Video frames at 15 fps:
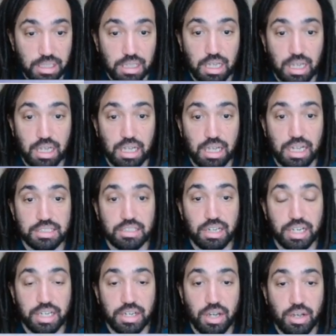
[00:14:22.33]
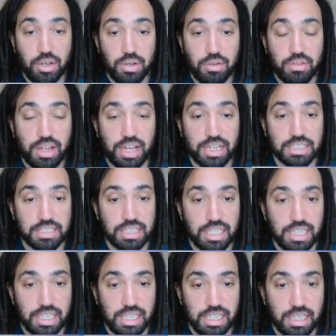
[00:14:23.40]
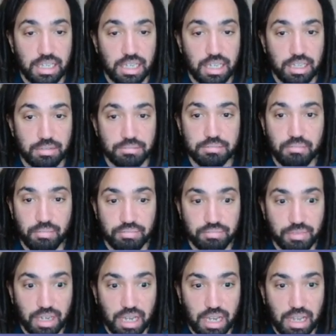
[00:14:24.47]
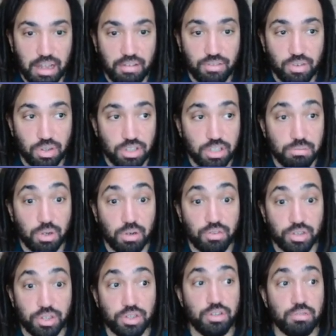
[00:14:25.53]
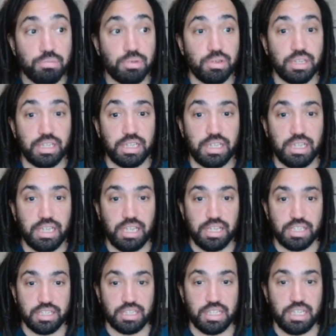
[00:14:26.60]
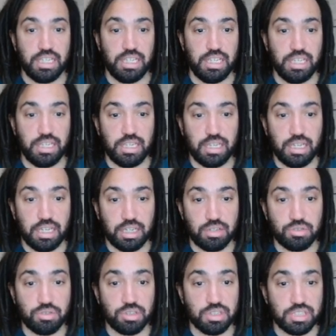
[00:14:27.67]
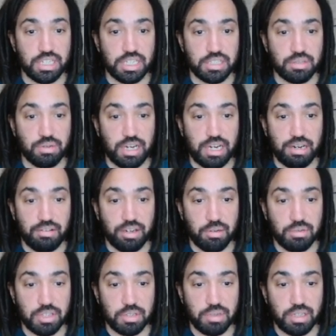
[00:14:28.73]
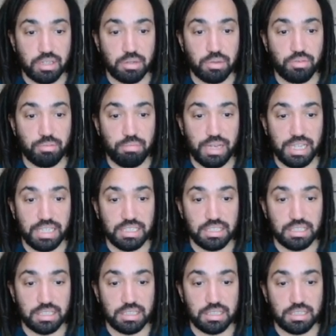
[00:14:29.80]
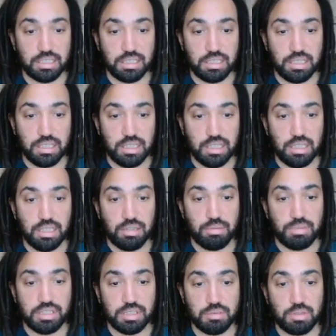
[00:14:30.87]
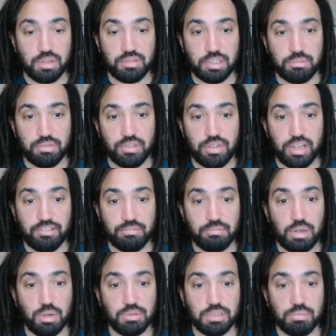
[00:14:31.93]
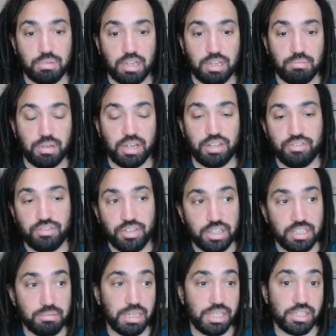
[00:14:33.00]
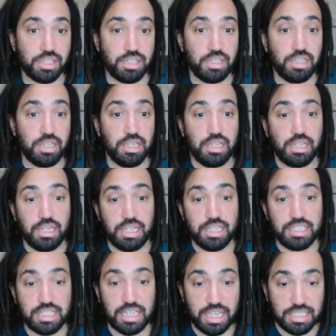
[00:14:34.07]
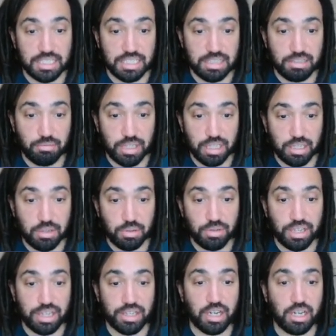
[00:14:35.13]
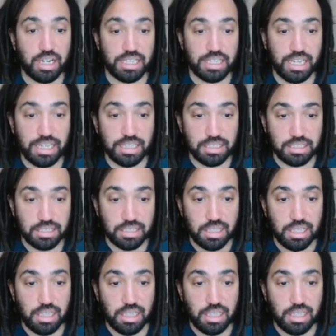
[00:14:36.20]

uh, and I know that the um, volume of a cuboid is the uh, cross-sectional area, which we can call the base, which is 12 times 5, multiplied by the third dimension. In this case, we can call that the height x.